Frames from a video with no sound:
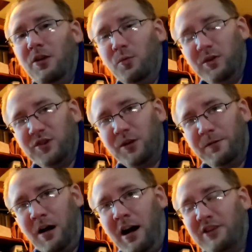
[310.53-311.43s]
The Wizard
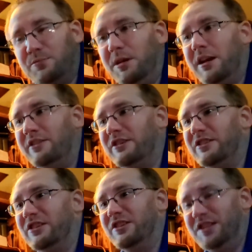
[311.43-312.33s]
of Oz because
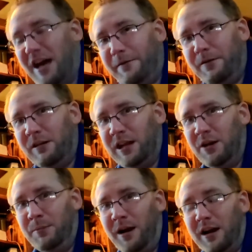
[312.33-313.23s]
this is definitely
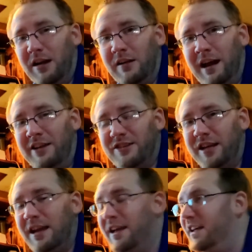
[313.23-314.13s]
an American
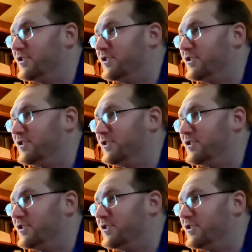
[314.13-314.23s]
classic.